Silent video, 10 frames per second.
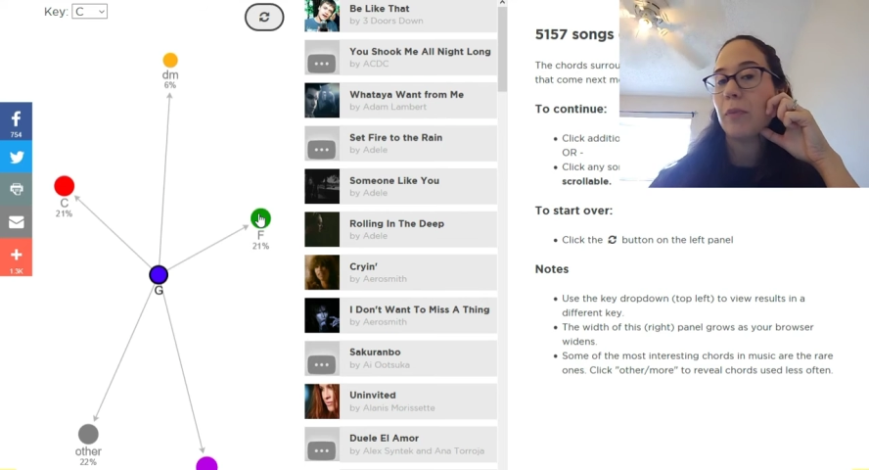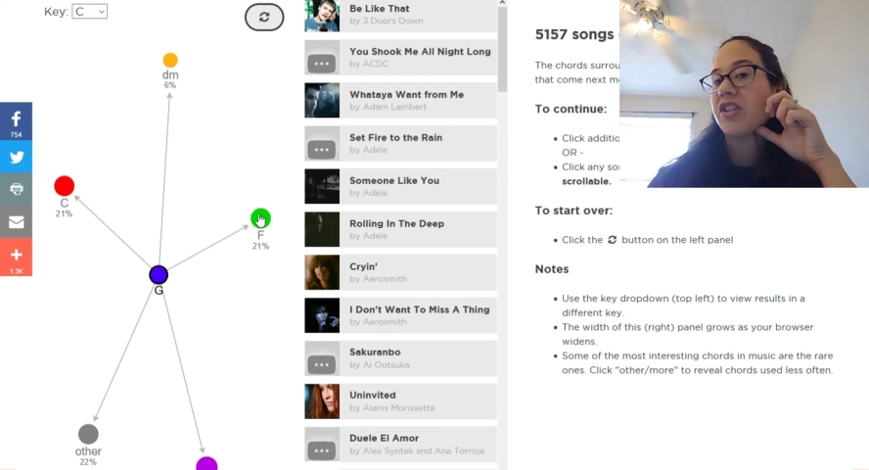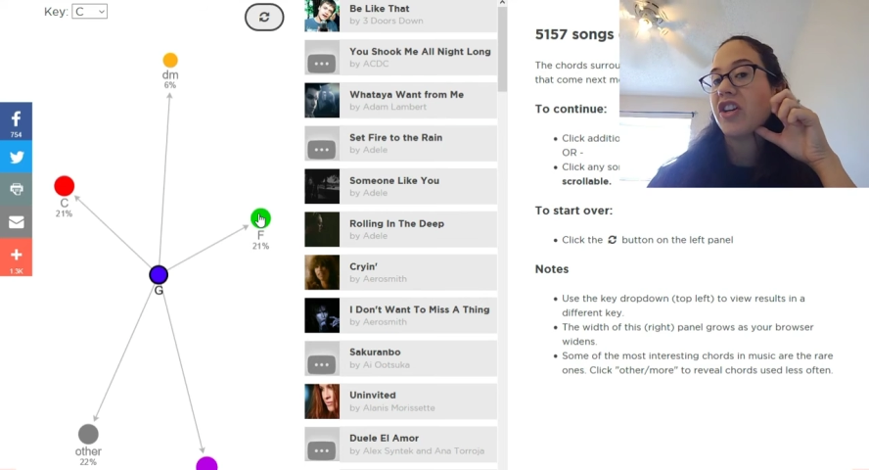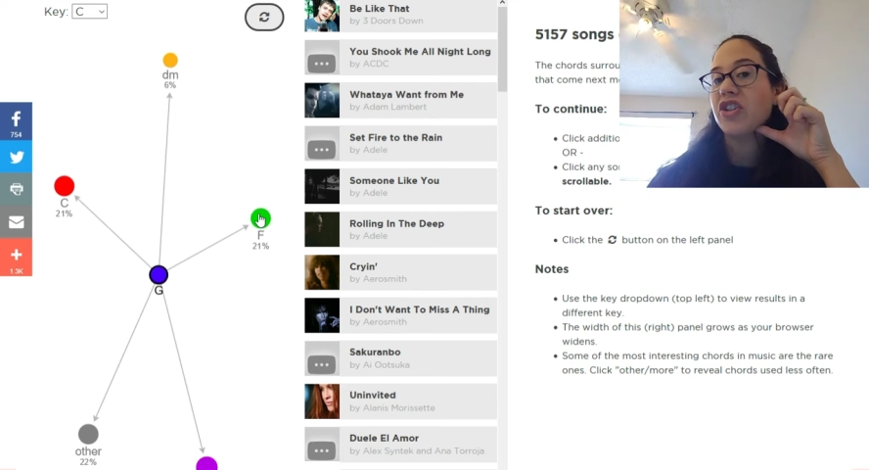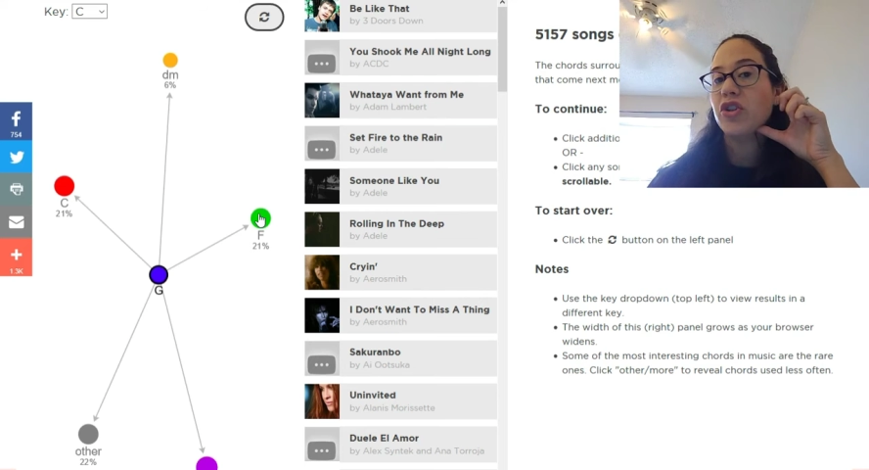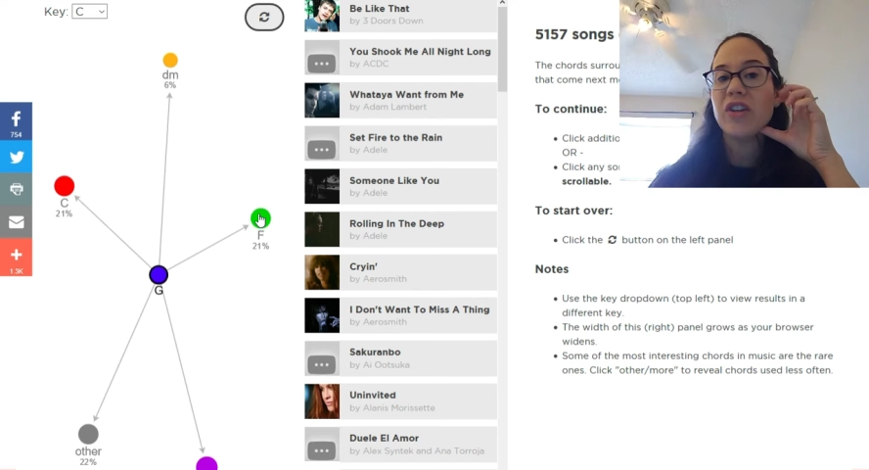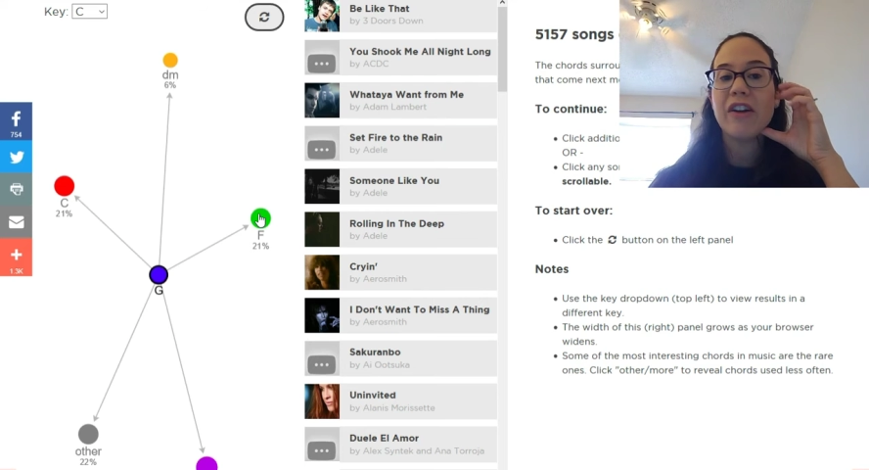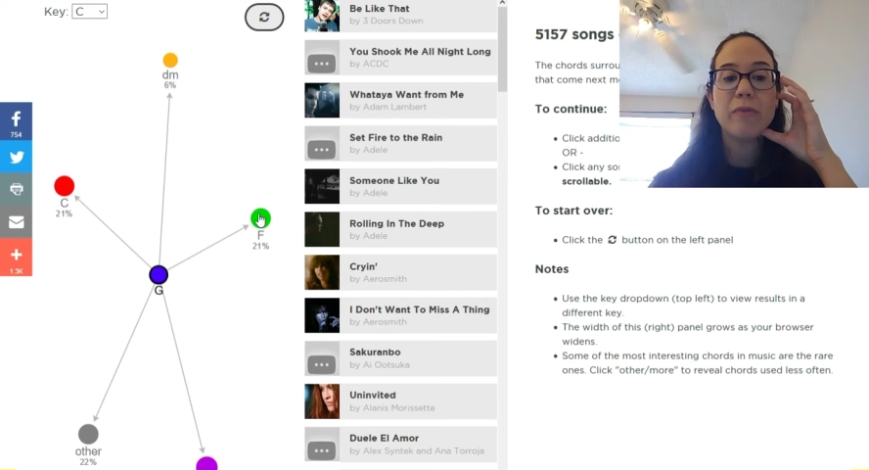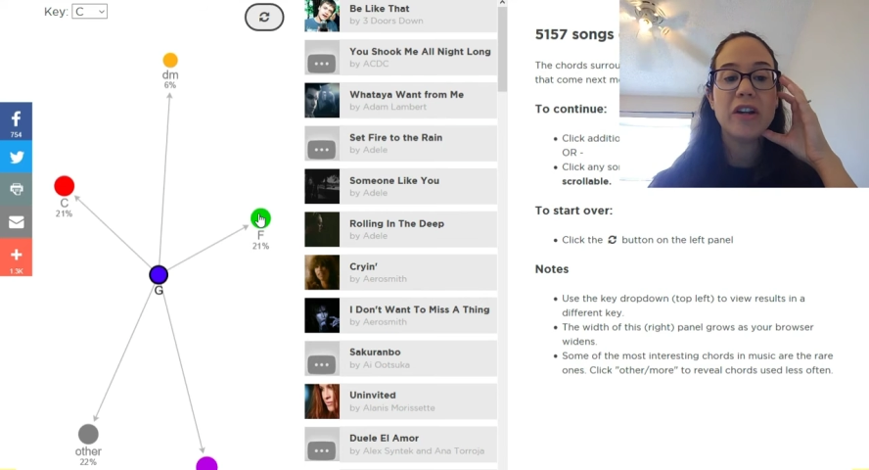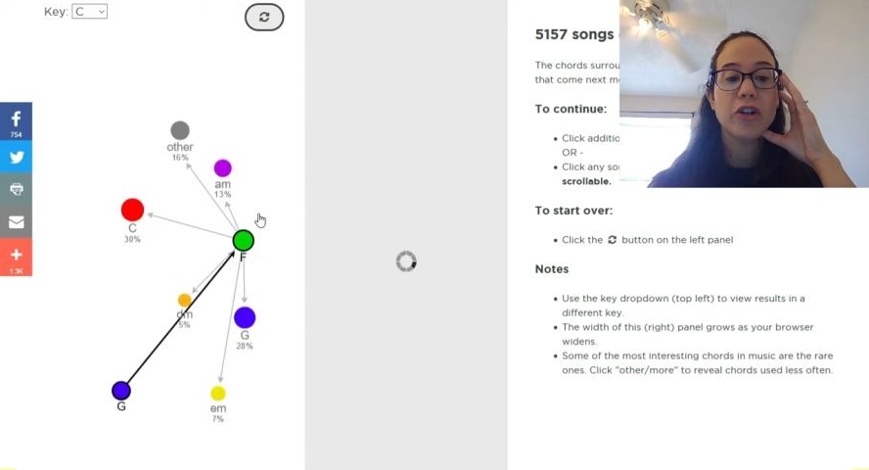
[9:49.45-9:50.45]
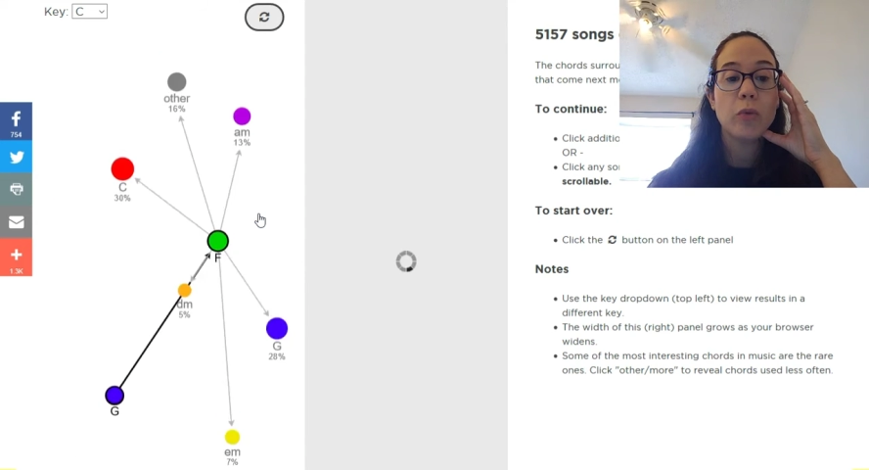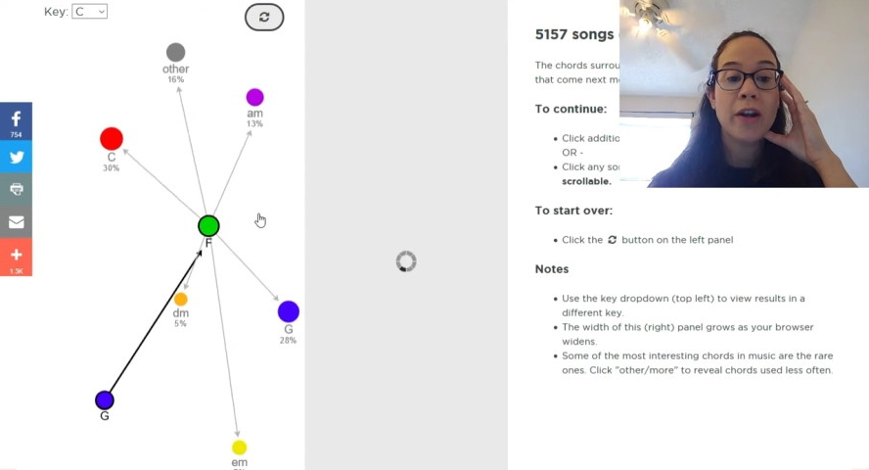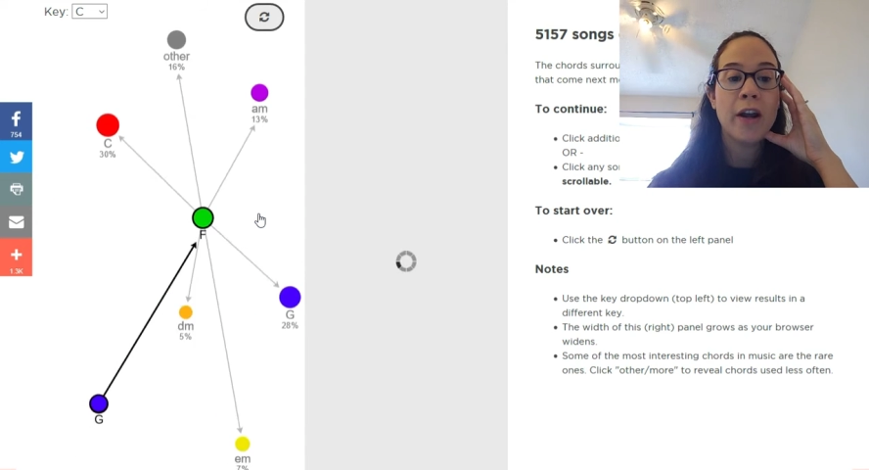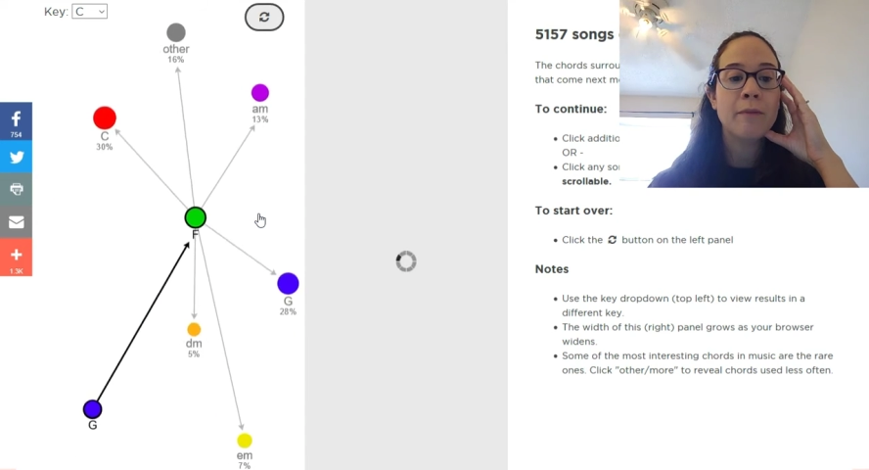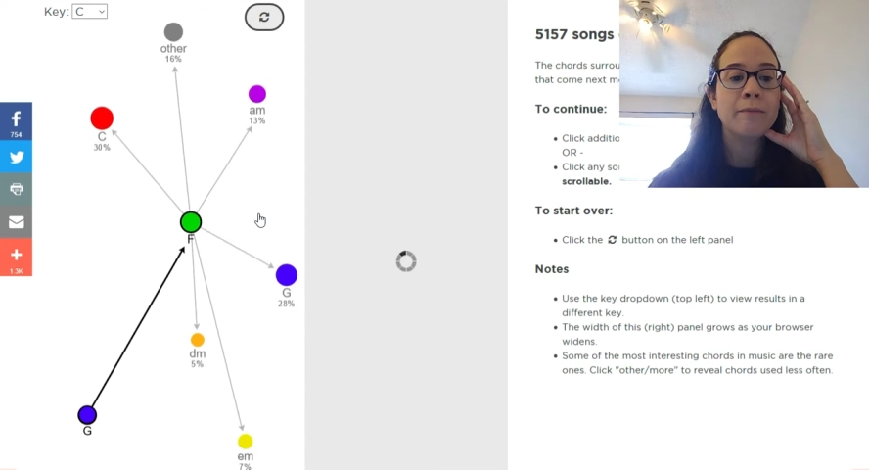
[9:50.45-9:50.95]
just going to choose F major, why not?